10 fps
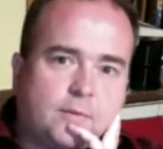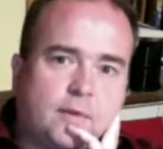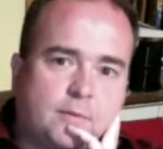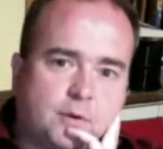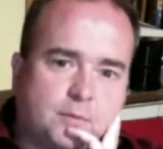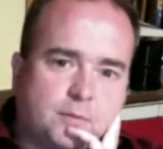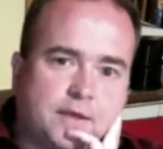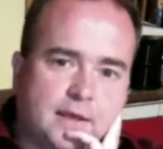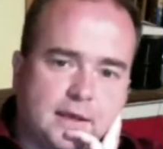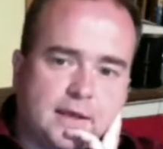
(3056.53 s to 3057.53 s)

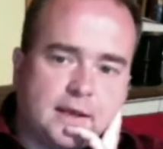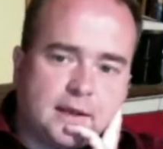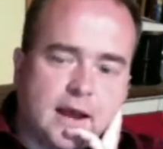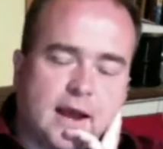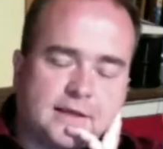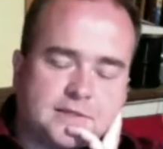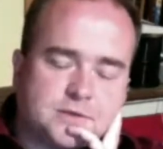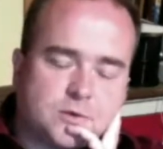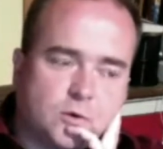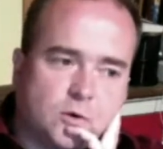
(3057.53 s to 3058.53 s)
being in high
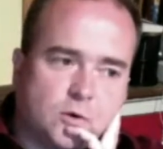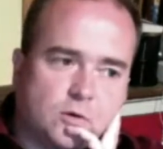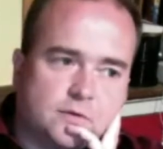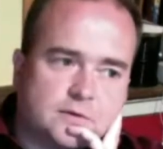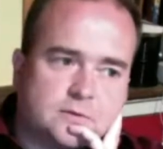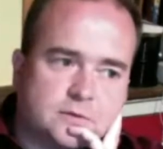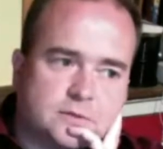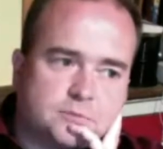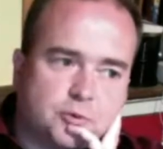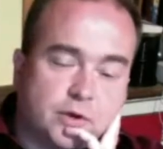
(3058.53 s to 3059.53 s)
school. This was
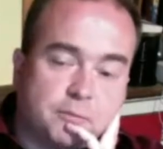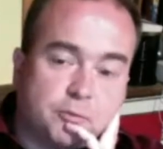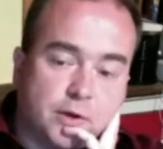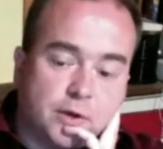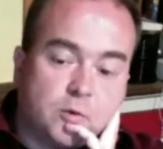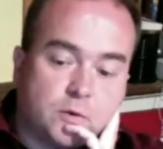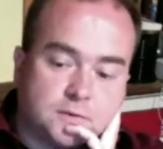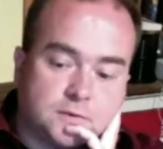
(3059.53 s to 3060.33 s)
pre-prequels,